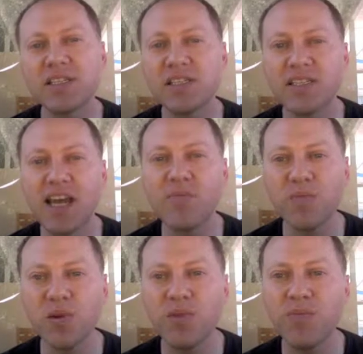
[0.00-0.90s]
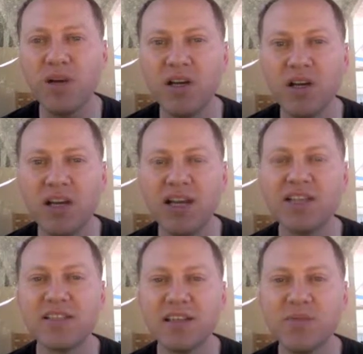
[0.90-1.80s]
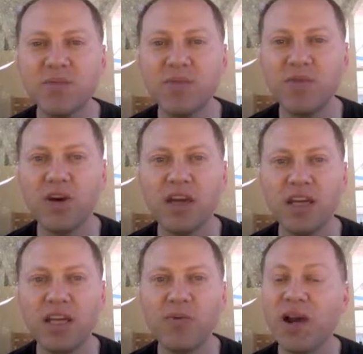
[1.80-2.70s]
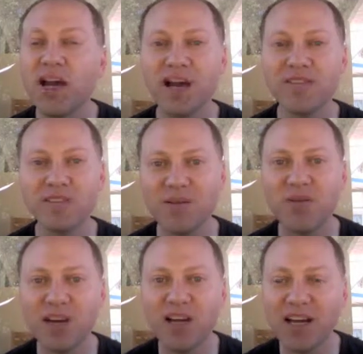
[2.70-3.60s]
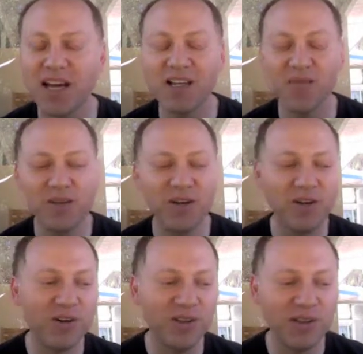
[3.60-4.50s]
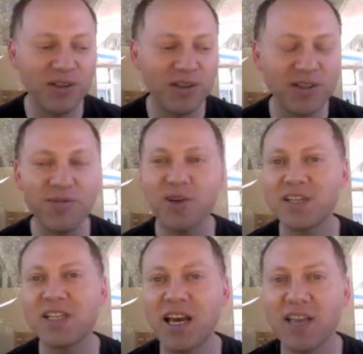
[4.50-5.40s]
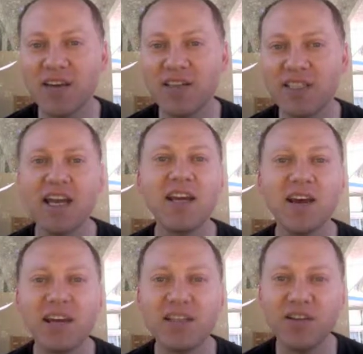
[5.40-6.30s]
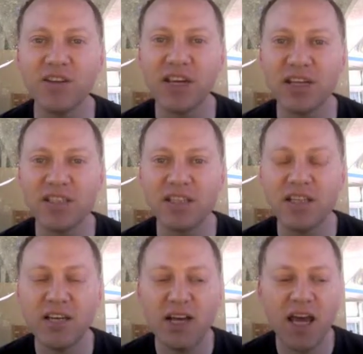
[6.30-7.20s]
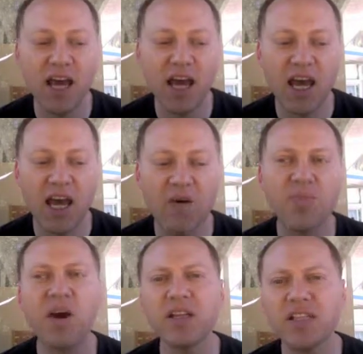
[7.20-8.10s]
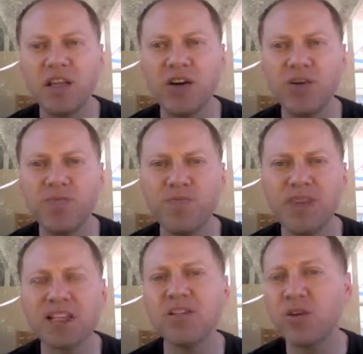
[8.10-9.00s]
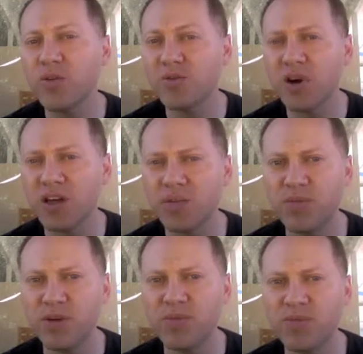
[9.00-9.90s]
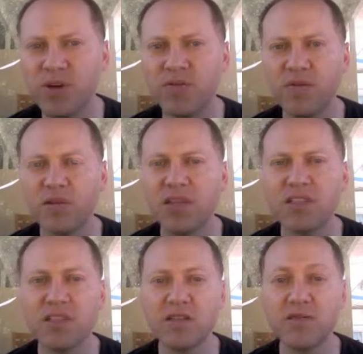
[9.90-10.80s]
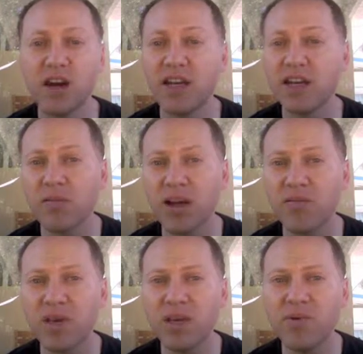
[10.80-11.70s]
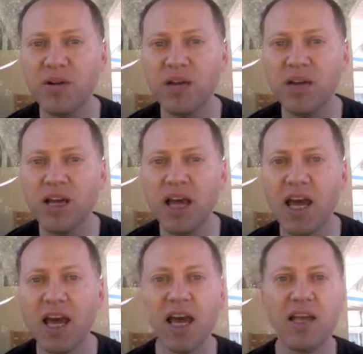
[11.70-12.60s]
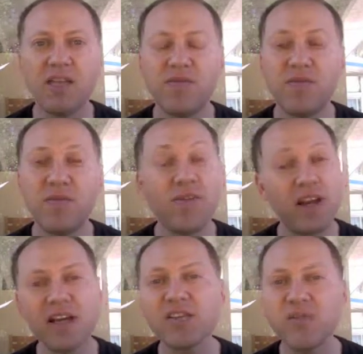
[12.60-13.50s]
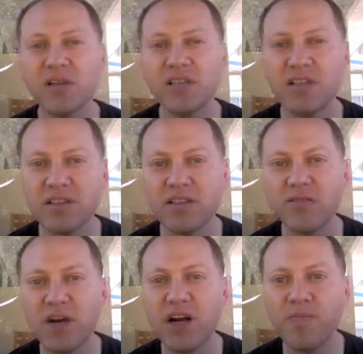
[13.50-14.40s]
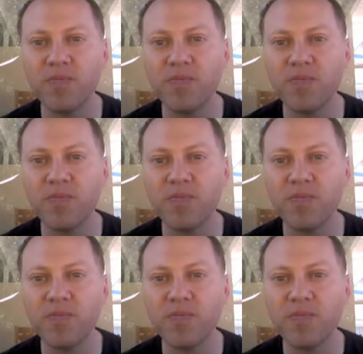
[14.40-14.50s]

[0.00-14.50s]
in the same room in some funky warehouse somewhere, and we all work together day and night on that. But, that's not always possible, both for reasons of finding the right people and for financial reasons as well.